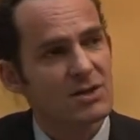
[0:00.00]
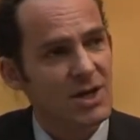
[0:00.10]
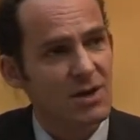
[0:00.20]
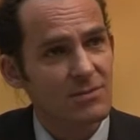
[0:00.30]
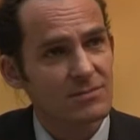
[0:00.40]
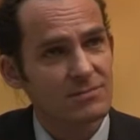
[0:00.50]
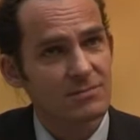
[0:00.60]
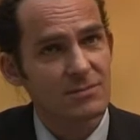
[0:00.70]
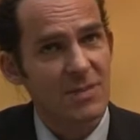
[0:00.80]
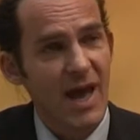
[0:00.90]
So,
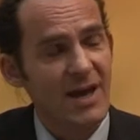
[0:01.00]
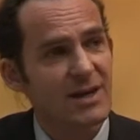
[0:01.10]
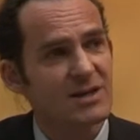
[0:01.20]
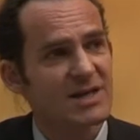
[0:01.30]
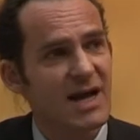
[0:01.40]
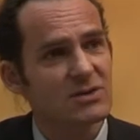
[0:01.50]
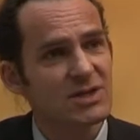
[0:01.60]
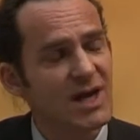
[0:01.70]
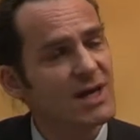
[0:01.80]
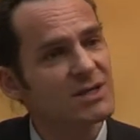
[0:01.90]
and it
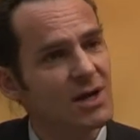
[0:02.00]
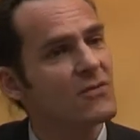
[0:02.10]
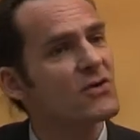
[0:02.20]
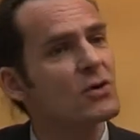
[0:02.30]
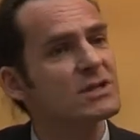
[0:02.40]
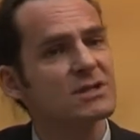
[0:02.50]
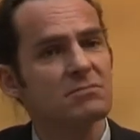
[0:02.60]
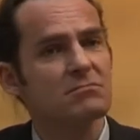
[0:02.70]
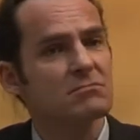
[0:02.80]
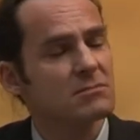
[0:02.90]
sounds easy, of course,
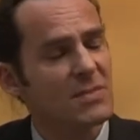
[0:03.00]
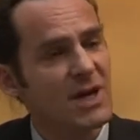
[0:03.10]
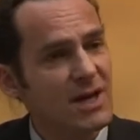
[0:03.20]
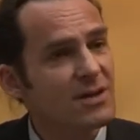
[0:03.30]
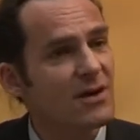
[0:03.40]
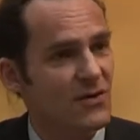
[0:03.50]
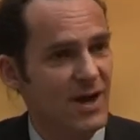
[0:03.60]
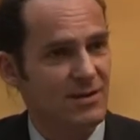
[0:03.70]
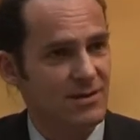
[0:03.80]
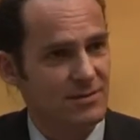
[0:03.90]

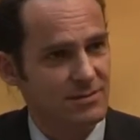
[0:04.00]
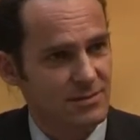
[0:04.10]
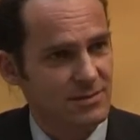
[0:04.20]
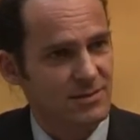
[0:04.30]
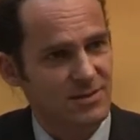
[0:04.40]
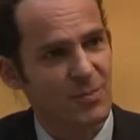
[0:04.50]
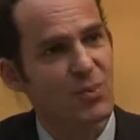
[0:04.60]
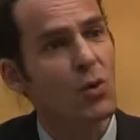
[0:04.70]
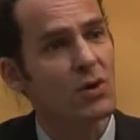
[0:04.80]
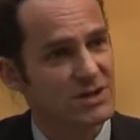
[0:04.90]
integrate the
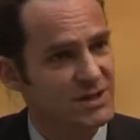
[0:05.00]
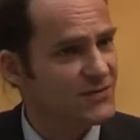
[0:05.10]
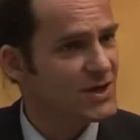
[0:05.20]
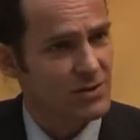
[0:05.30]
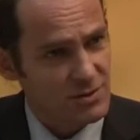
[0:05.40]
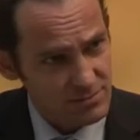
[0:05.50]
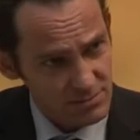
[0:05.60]
poorest few.